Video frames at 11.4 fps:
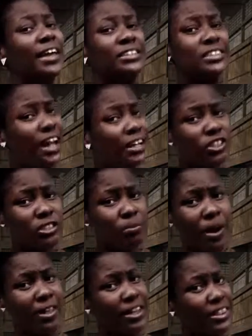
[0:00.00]
It's not just
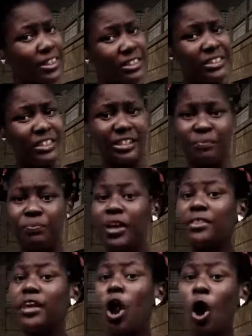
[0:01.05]
about ethnicity.
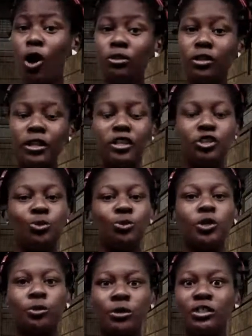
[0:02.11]
They are looking to
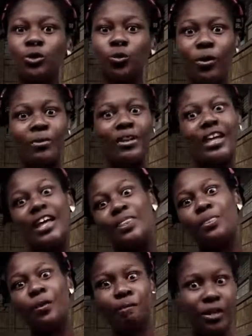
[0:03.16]
increase the women
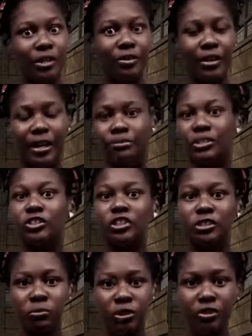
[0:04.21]
in their video games, such
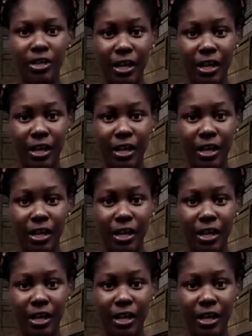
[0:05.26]
as Mirror's